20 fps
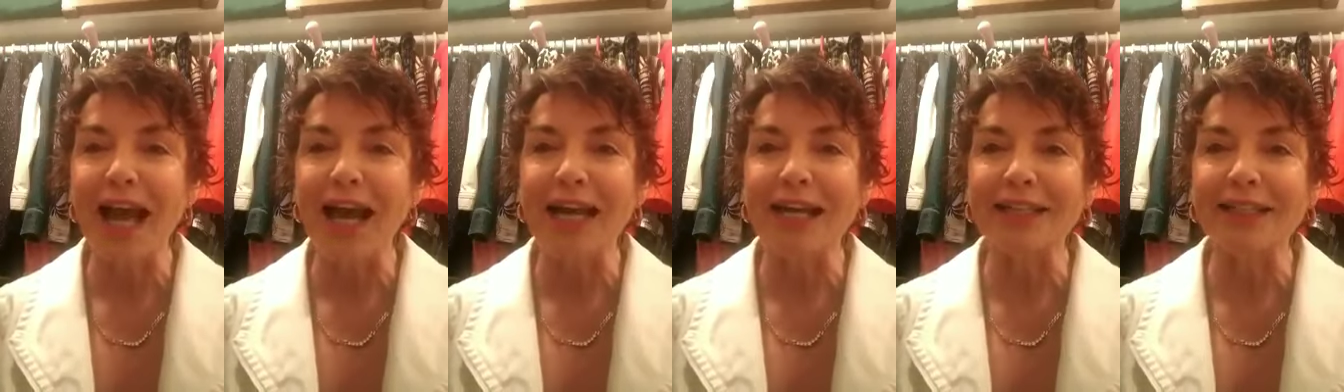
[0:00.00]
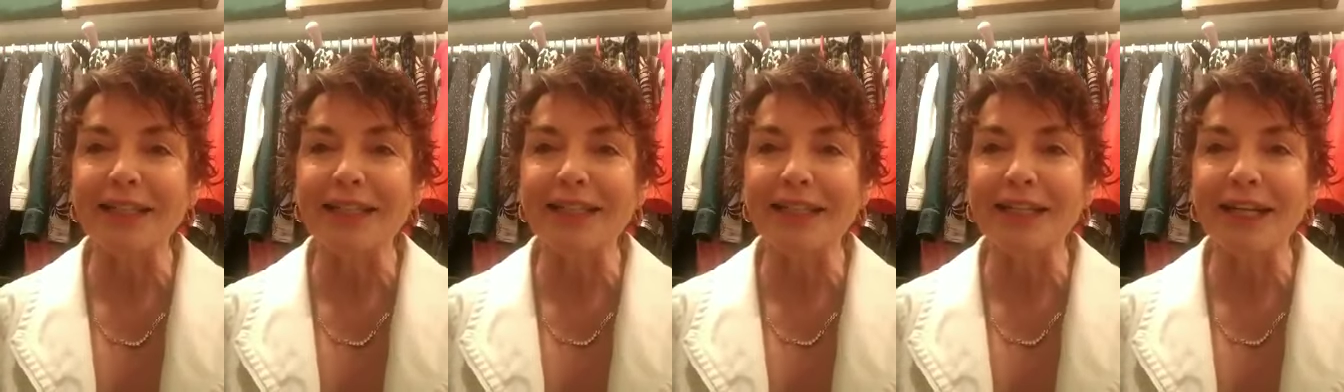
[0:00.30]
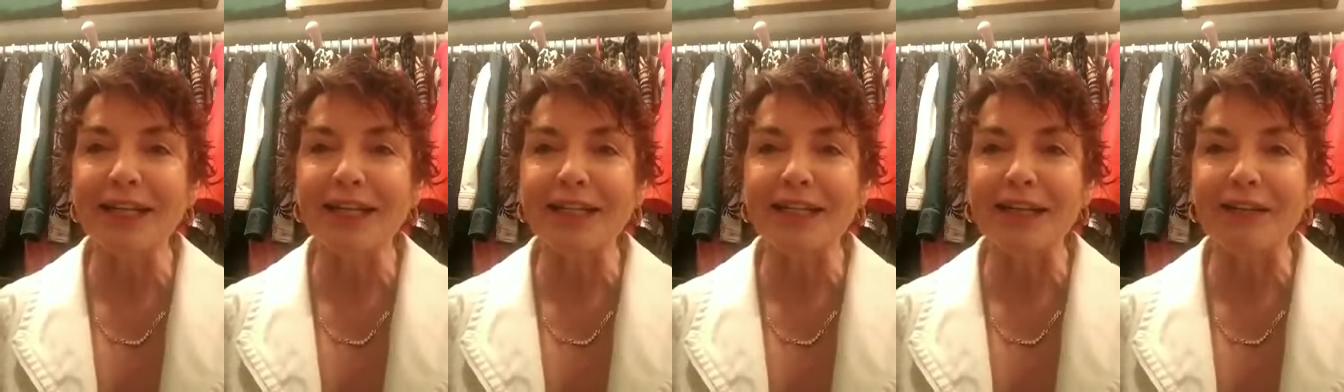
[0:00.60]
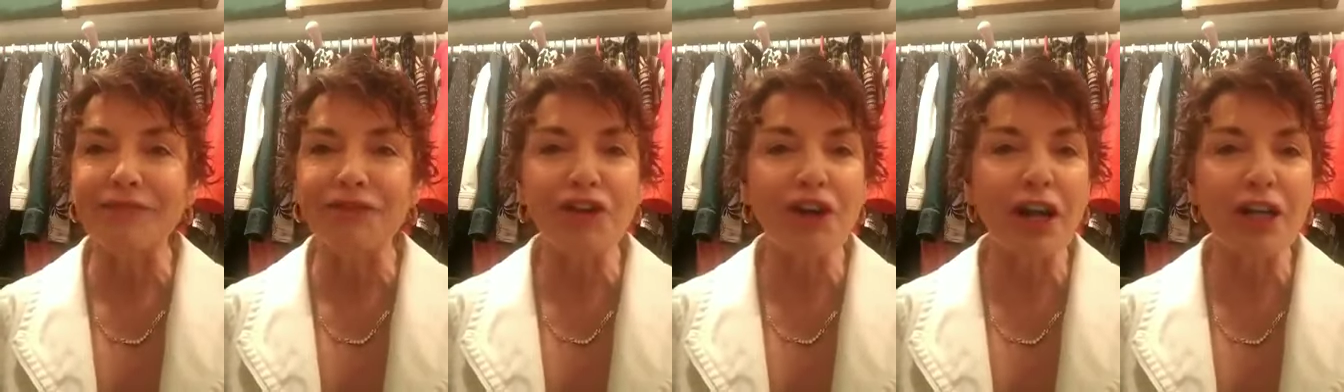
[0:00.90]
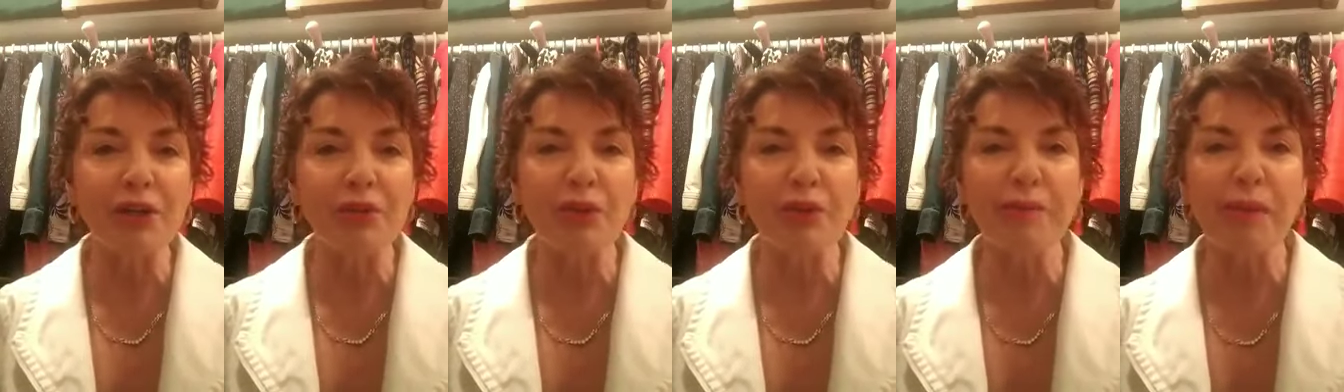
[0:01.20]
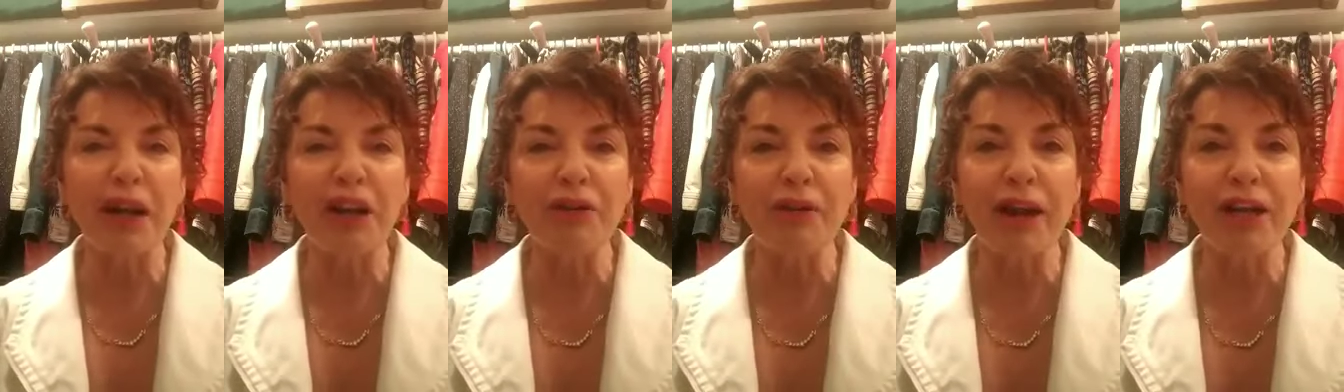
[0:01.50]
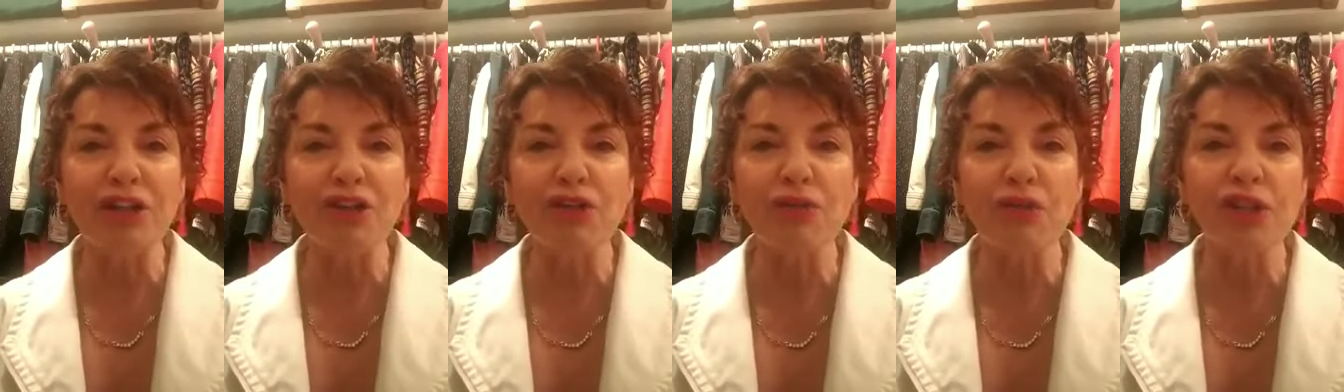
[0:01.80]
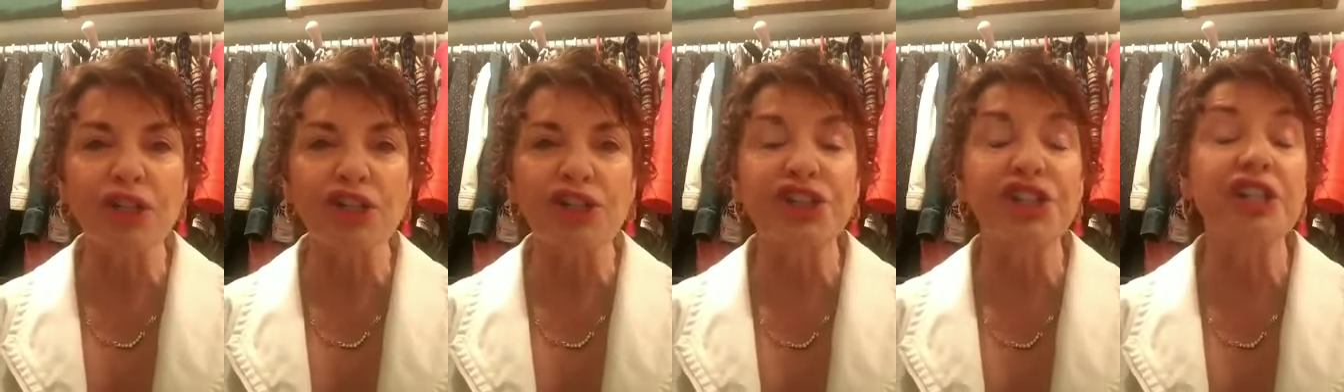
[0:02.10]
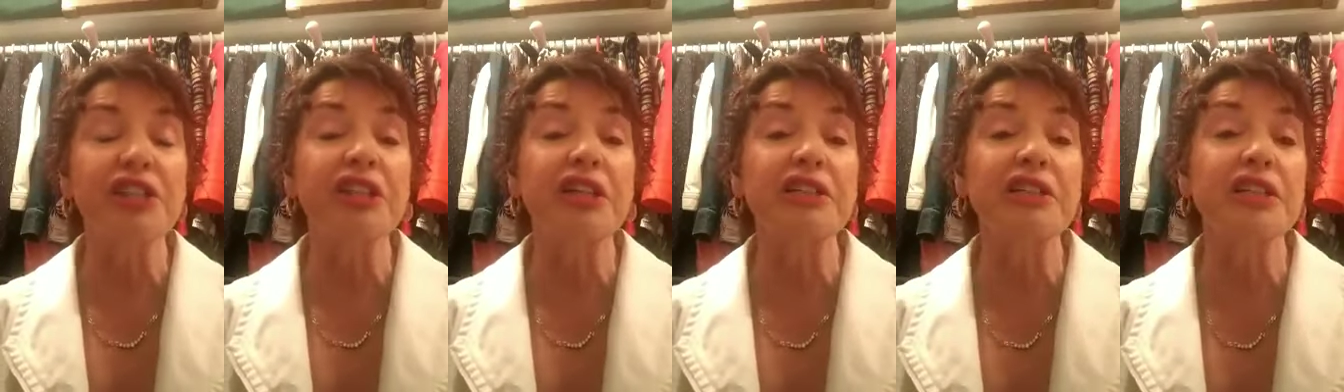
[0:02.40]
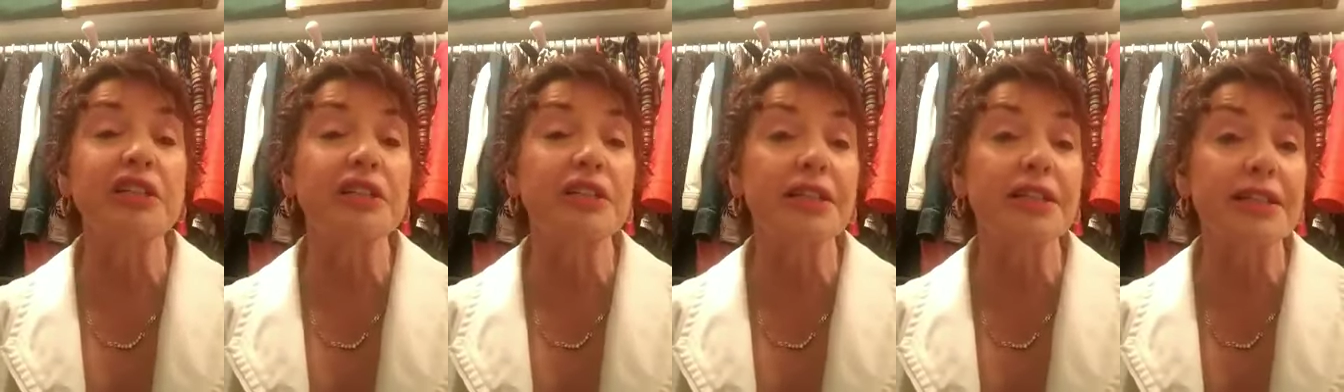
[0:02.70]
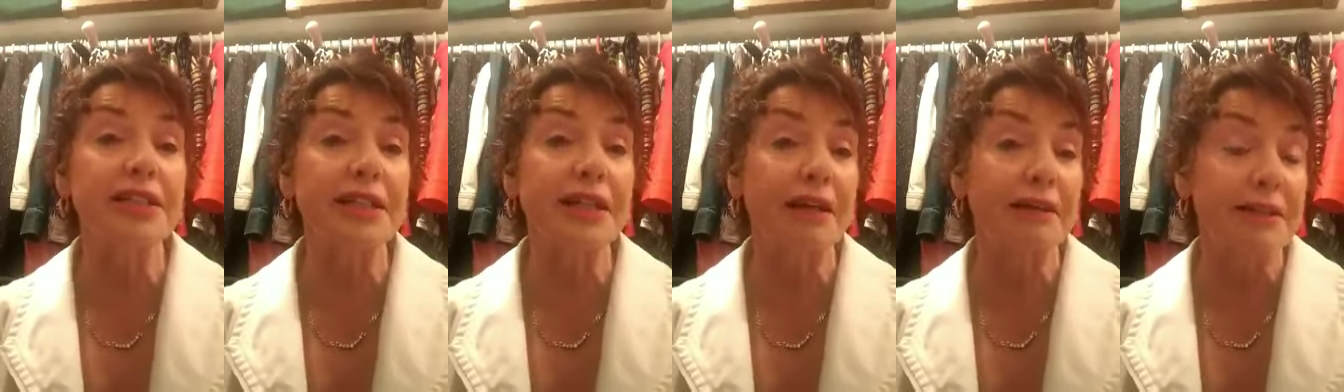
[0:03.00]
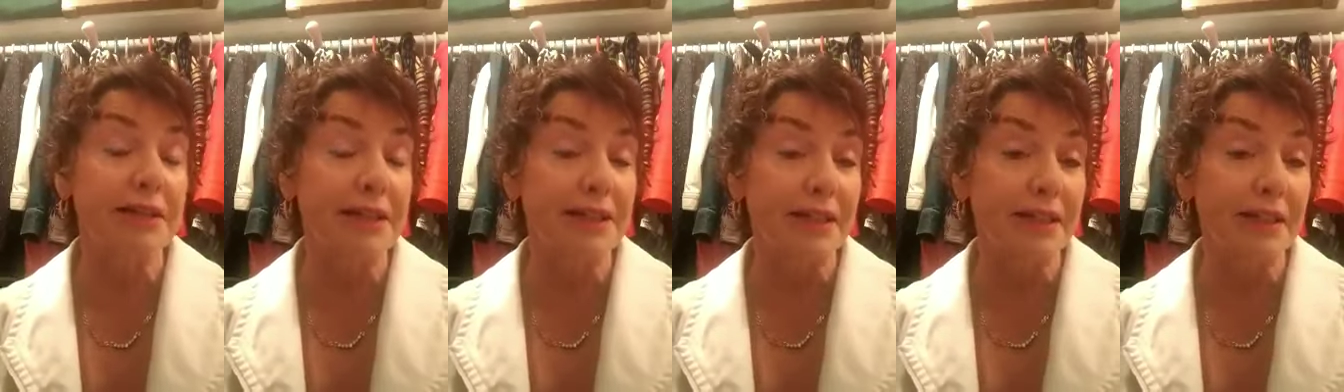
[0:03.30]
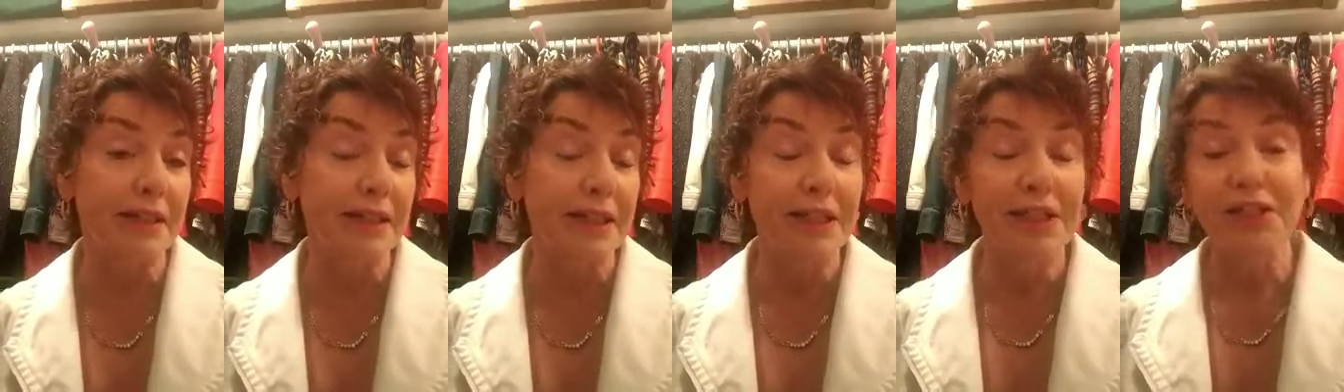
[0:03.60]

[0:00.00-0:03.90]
And uh, I've tried it with my granddaughter, and she thinks it's disgusting.